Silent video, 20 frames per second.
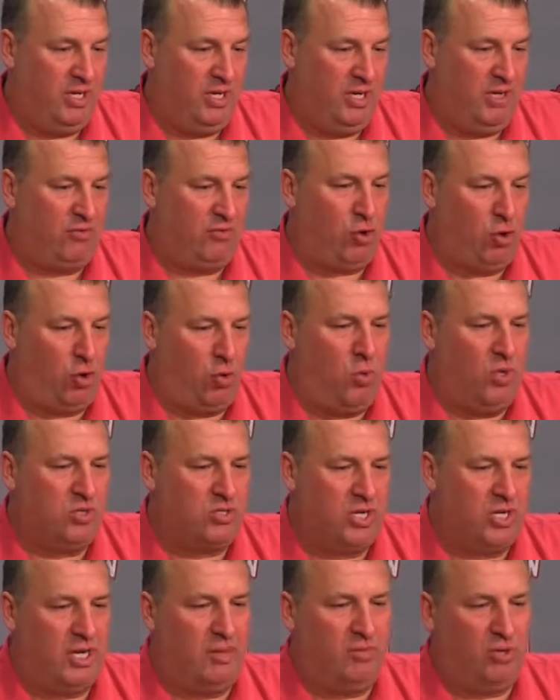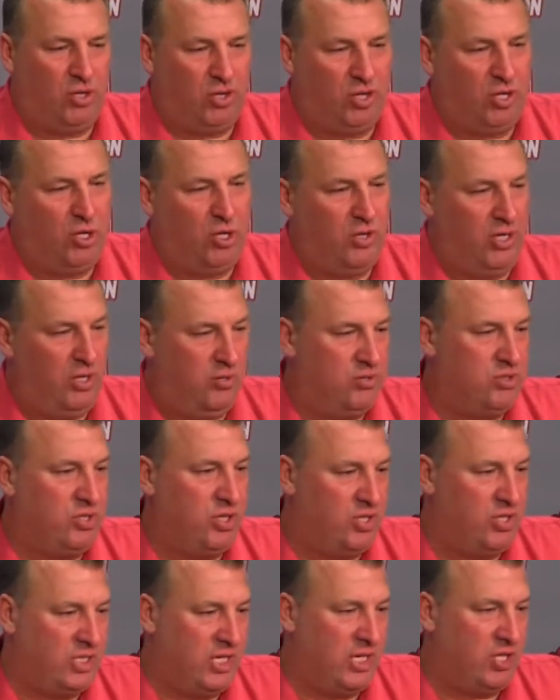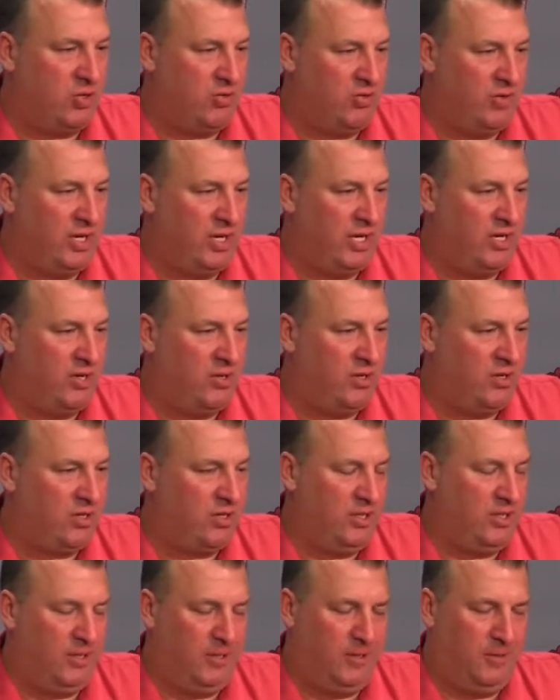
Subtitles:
if Cole wasn't able to go, he was going to take over that look.